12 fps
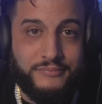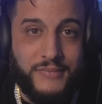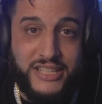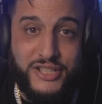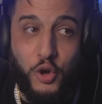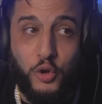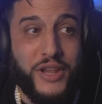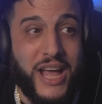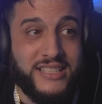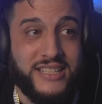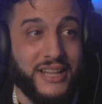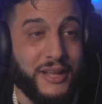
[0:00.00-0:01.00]
I told
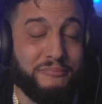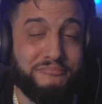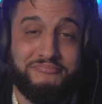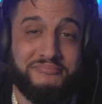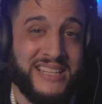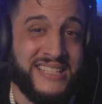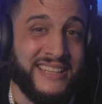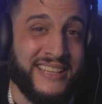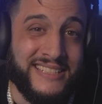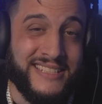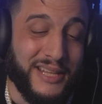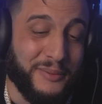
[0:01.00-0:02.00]
that to them. I said
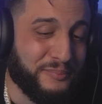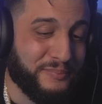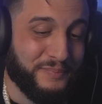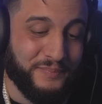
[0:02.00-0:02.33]
that to them.